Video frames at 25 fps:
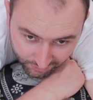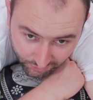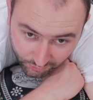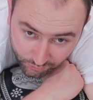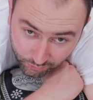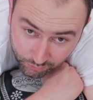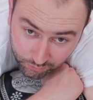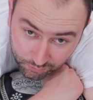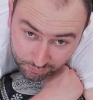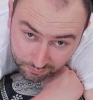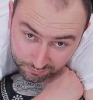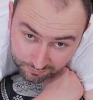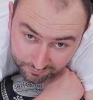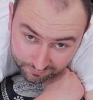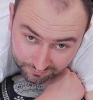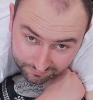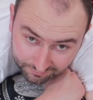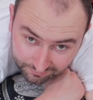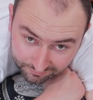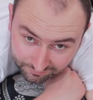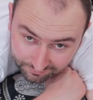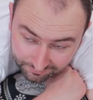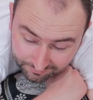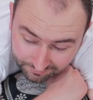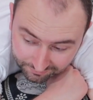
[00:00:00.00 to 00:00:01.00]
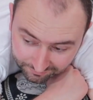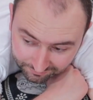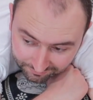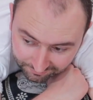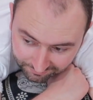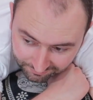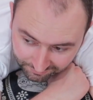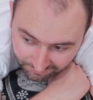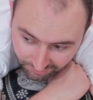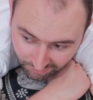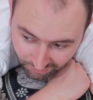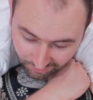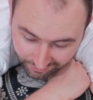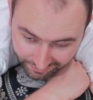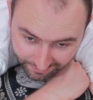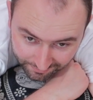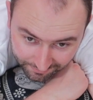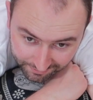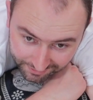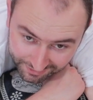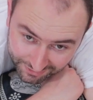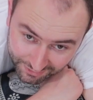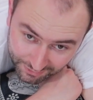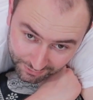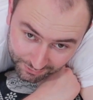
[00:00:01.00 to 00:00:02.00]
Two. Two. Not
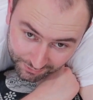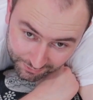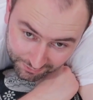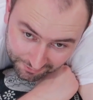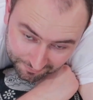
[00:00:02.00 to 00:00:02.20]
even two.